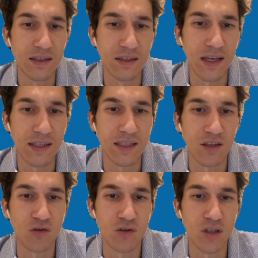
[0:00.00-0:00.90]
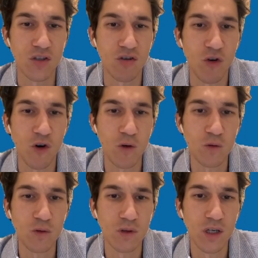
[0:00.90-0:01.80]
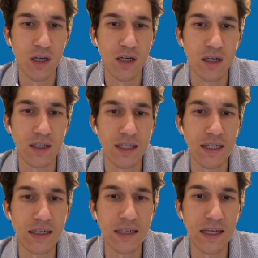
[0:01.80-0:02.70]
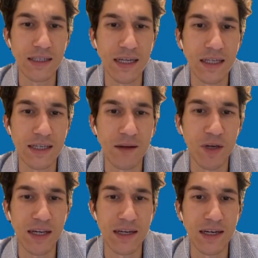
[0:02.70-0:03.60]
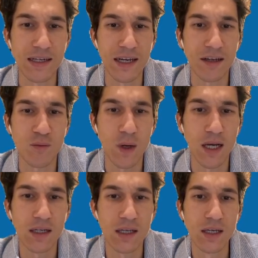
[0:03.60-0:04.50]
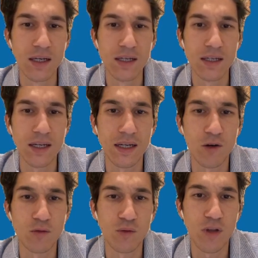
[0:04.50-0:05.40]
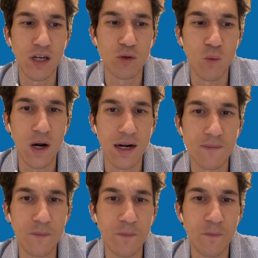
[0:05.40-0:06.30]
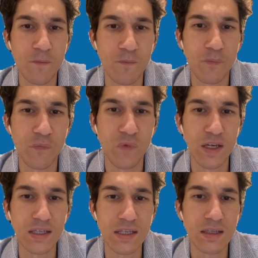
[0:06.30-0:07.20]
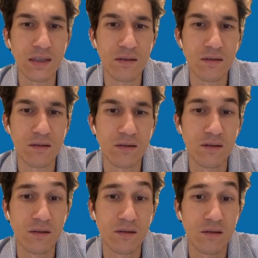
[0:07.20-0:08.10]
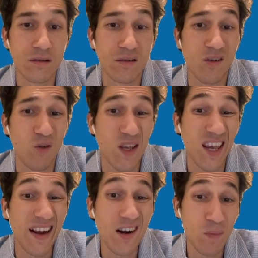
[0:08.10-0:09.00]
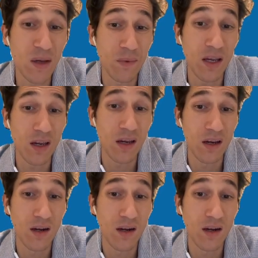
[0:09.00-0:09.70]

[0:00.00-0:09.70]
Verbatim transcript: like secure this road and then at any time I can connect, right? Then I go to 3 to 1, this, go here maybe,